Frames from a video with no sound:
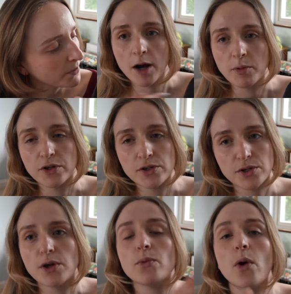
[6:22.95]
I'm going to
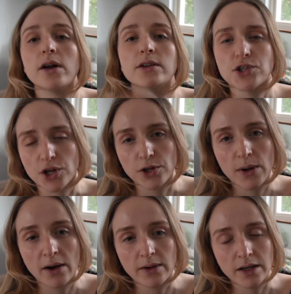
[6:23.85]
sew one, show you
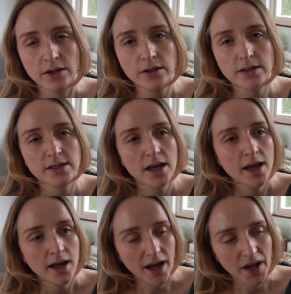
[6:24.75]
how it looks,
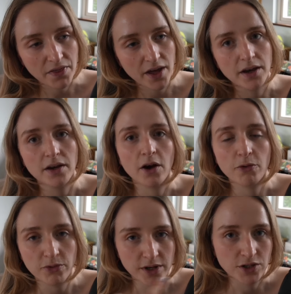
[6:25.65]
and then I'll
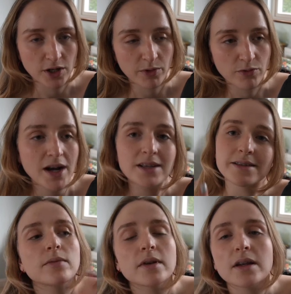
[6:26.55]
finish up the
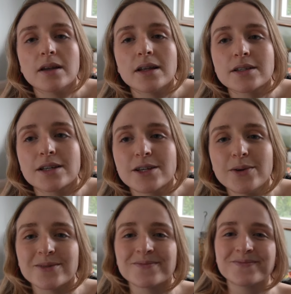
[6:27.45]
rest. Let's get sewing.